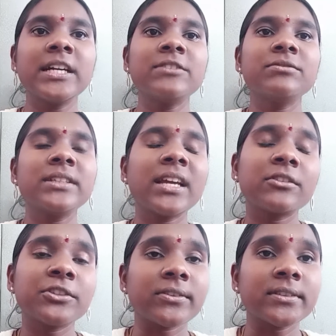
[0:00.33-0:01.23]
Have
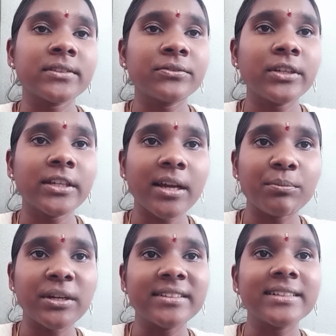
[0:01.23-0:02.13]
successfully
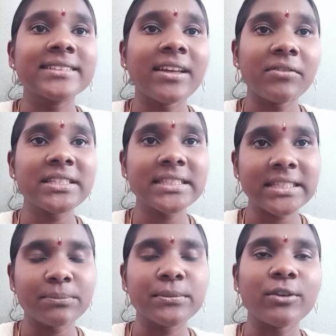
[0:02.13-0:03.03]
completed 7 steps
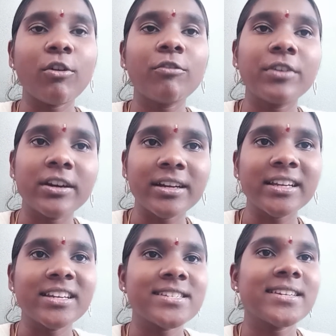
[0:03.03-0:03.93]
of our English
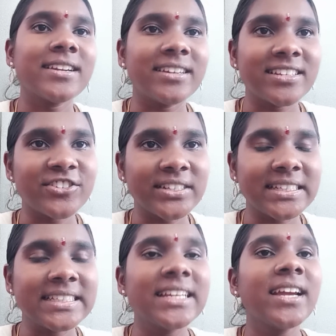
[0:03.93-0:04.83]
learning journey,
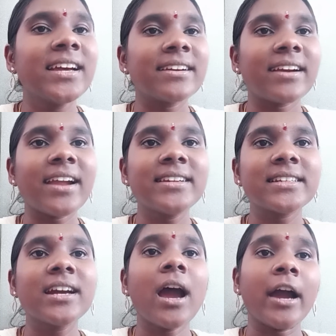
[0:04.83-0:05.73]
right?
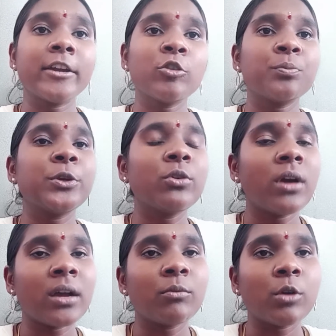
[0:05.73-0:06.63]
I hope you are
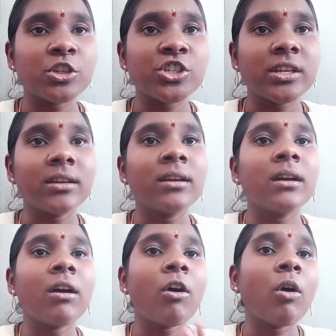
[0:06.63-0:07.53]
watching
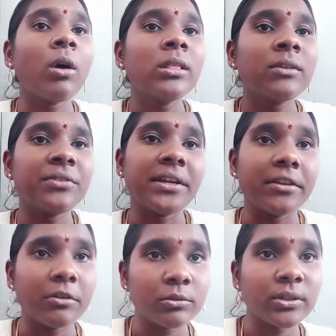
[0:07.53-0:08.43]
all the videos.
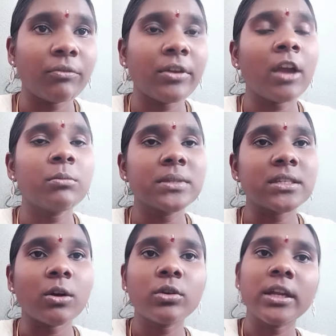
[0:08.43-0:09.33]
If you have missed out
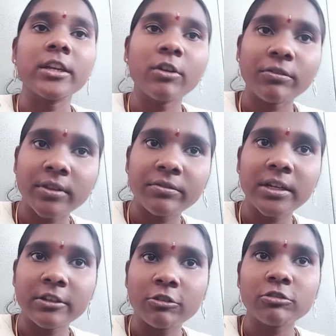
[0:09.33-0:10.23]
any of the
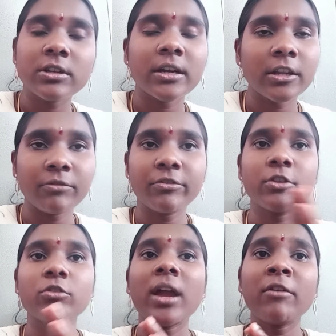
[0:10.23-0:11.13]
videos and if you have
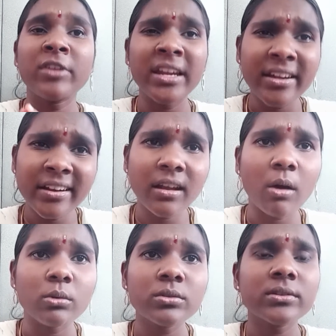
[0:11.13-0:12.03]
any doubts
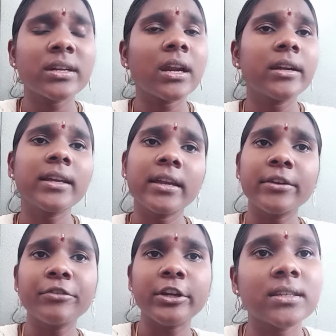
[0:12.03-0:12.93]
regarding any
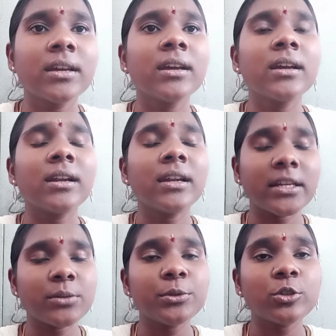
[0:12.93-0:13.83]
video, please
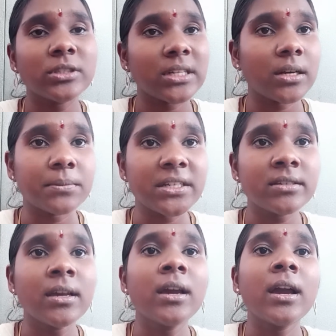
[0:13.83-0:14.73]
let me know in the
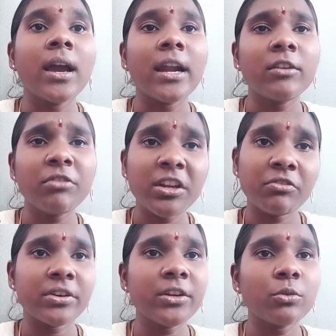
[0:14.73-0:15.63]
comments and feel
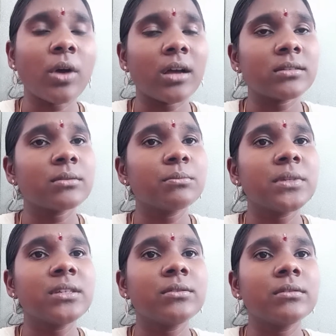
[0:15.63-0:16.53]
free to ask
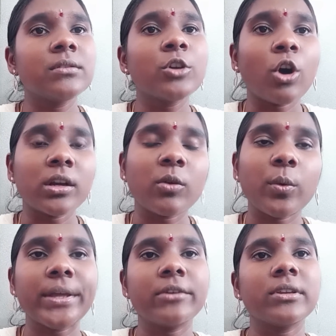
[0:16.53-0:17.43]
me your
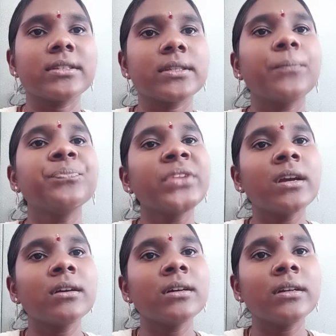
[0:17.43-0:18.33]
queries.
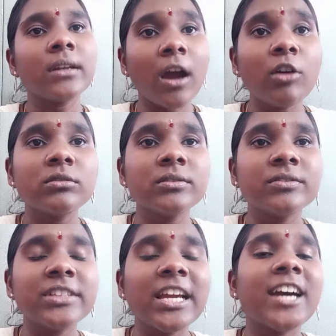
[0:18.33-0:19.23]
Now
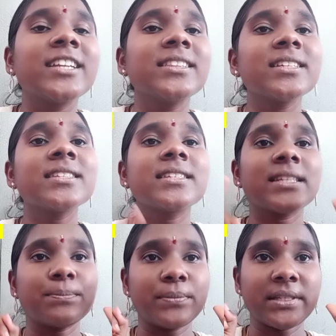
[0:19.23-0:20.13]
we are in the
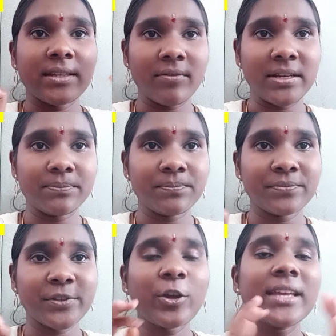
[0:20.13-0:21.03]
step 7.
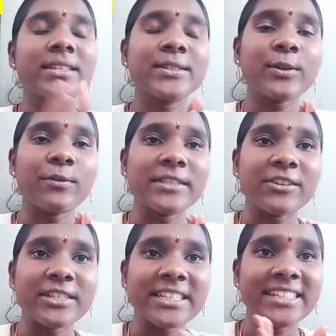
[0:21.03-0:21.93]
Okay, so
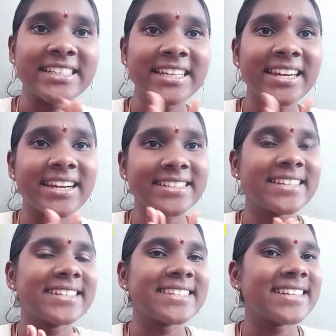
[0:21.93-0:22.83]
without any delay, let's
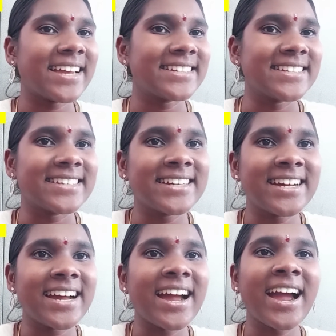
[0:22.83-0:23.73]
get started.
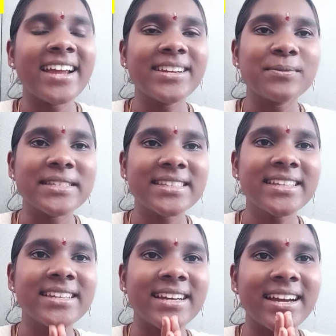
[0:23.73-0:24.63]
Hi,
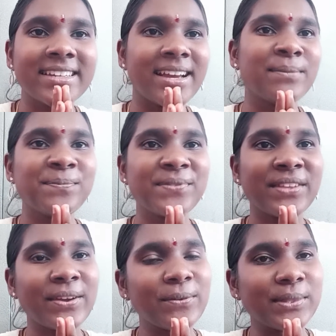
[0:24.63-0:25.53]
namaste. I am
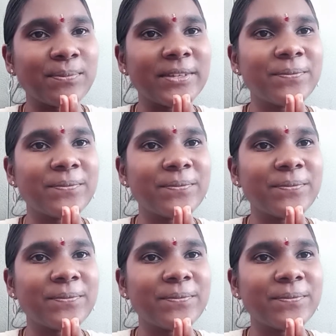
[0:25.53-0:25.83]
Gowthami.